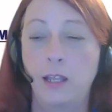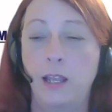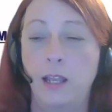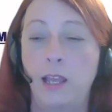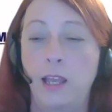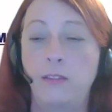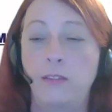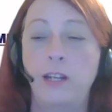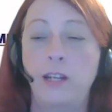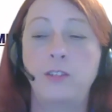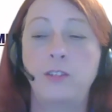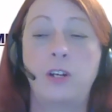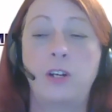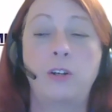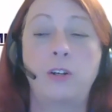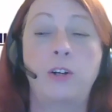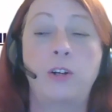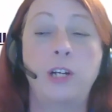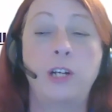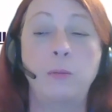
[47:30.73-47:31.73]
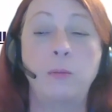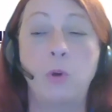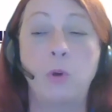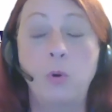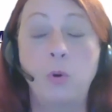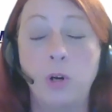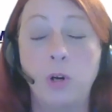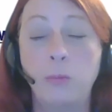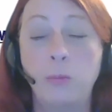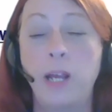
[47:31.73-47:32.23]
And then I started learning
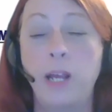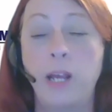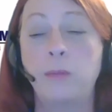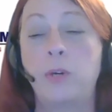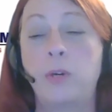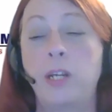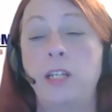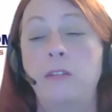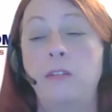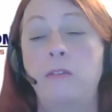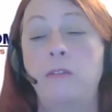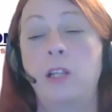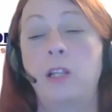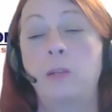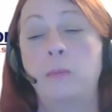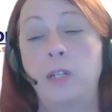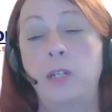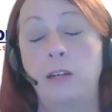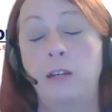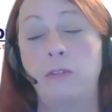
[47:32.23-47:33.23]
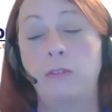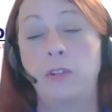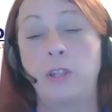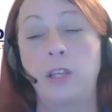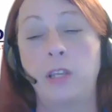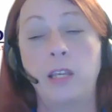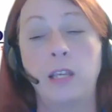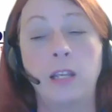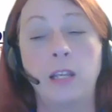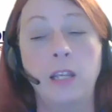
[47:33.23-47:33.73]
more about brain development, and
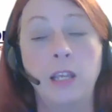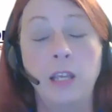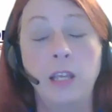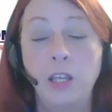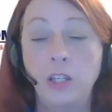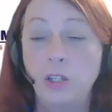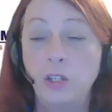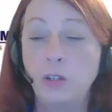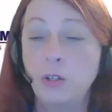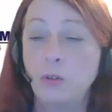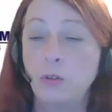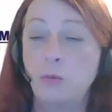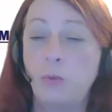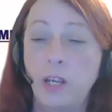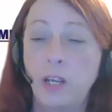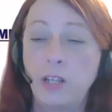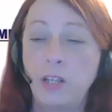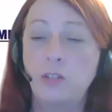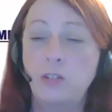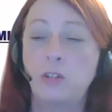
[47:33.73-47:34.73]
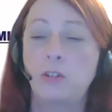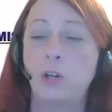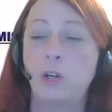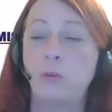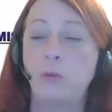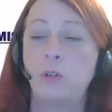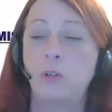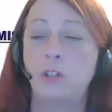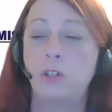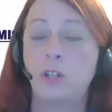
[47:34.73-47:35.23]
everything. And you can raise or
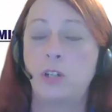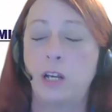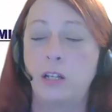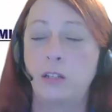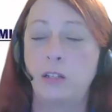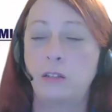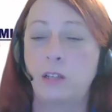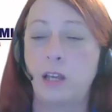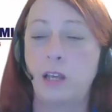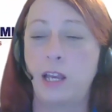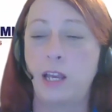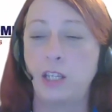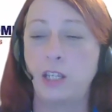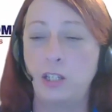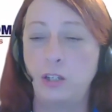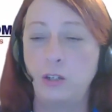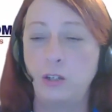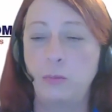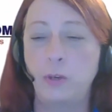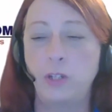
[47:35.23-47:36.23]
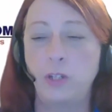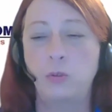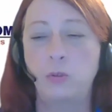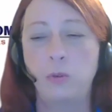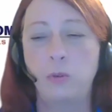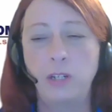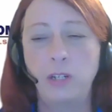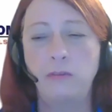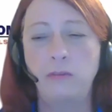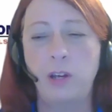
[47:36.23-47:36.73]
lower a child's IQ by
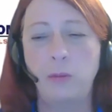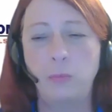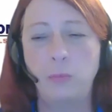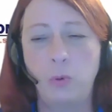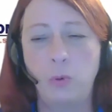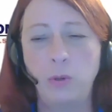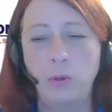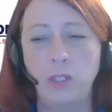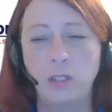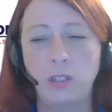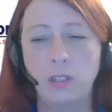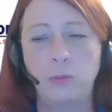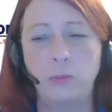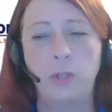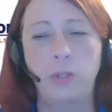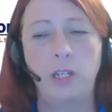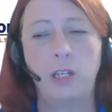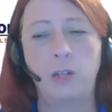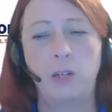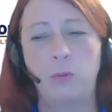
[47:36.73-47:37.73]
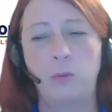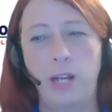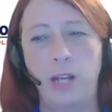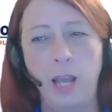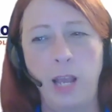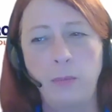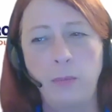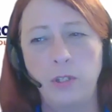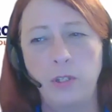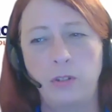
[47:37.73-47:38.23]
25 points depending on what
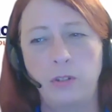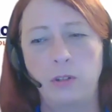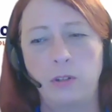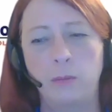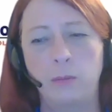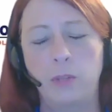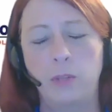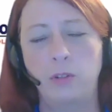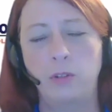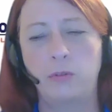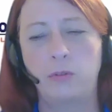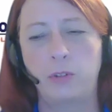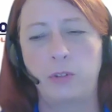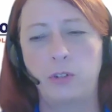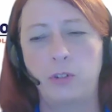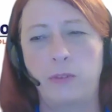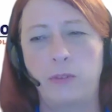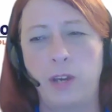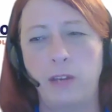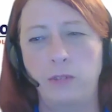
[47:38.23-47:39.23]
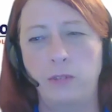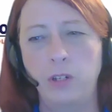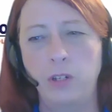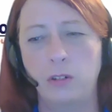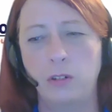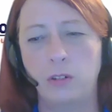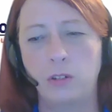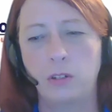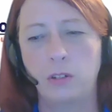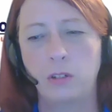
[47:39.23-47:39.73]
happens to him those first five
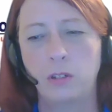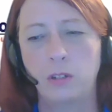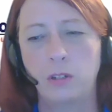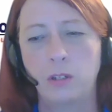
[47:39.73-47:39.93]
years.